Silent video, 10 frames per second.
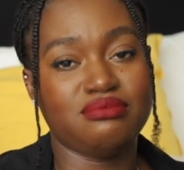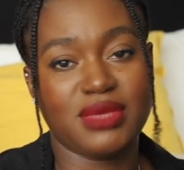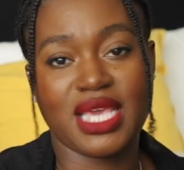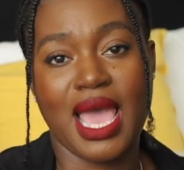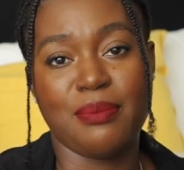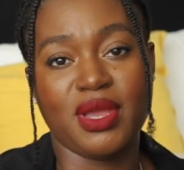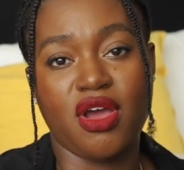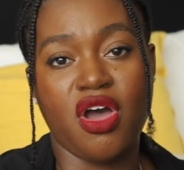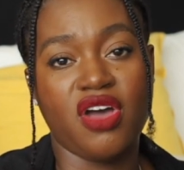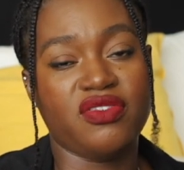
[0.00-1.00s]
cap it
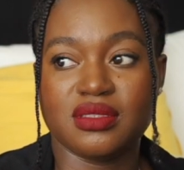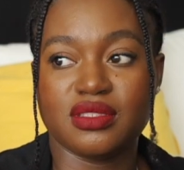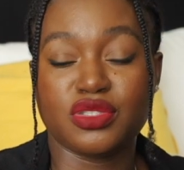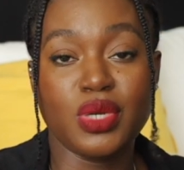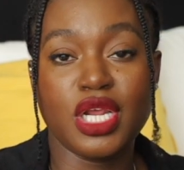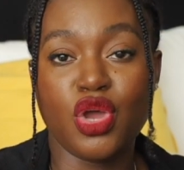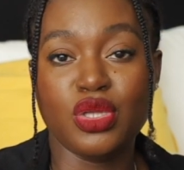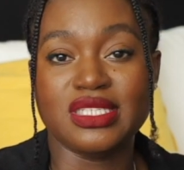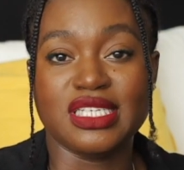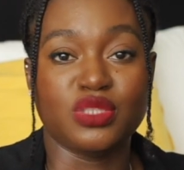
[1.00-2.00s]
off. Student
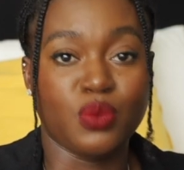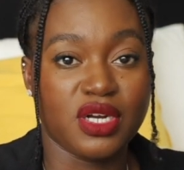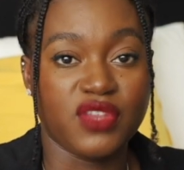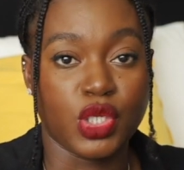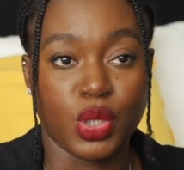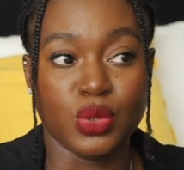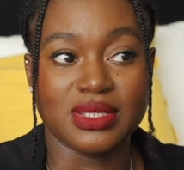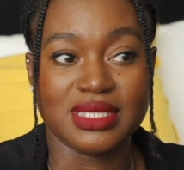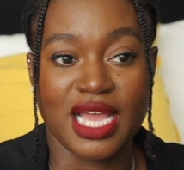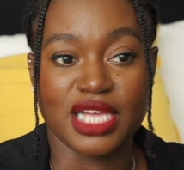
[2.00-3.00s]
loan is one of the
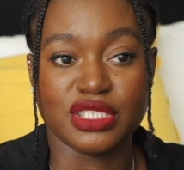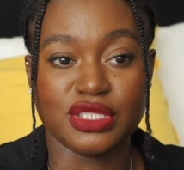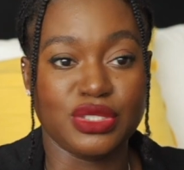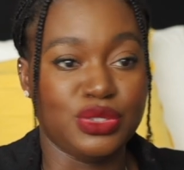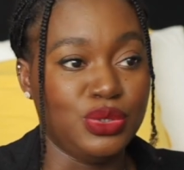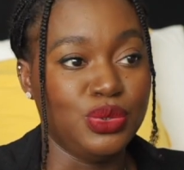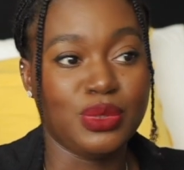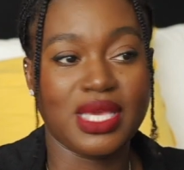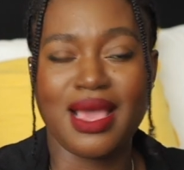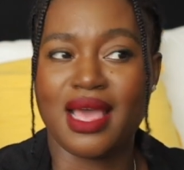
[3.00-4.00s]
loans that you
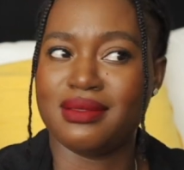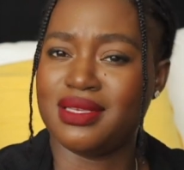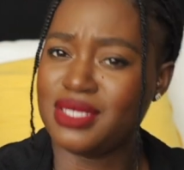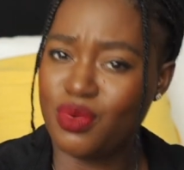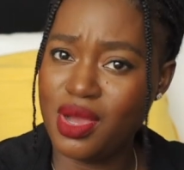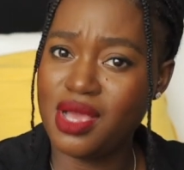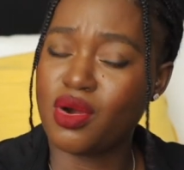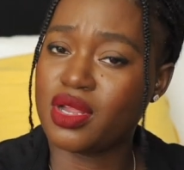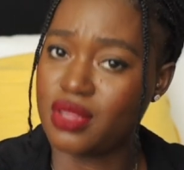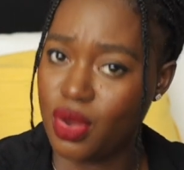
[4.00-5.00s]
can, is it one
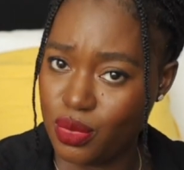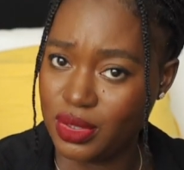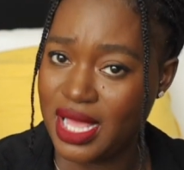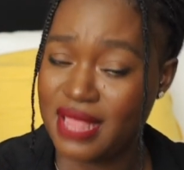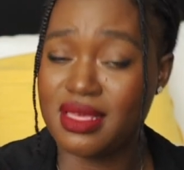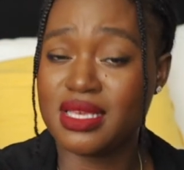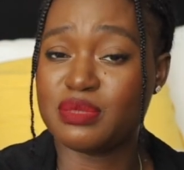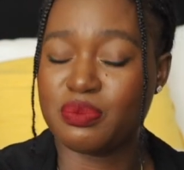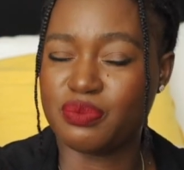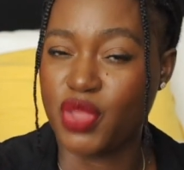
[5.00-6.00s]
or the only? I think
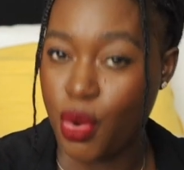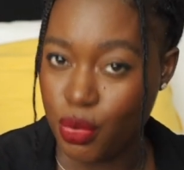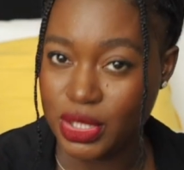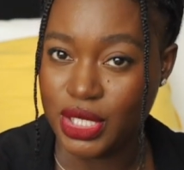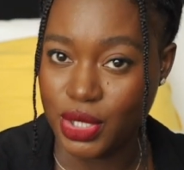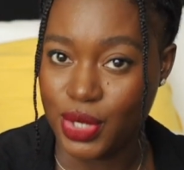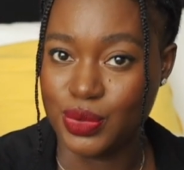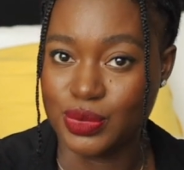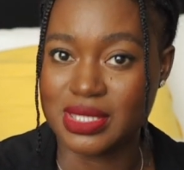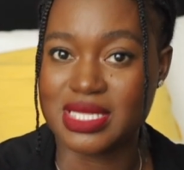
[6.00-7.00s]
it's the only
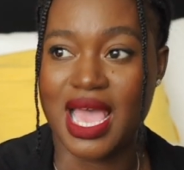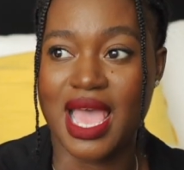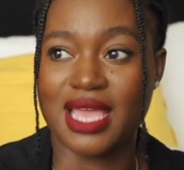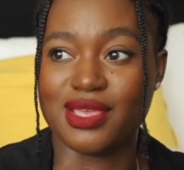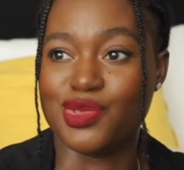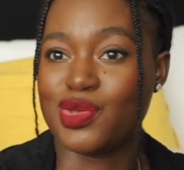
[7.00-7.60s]
loans that you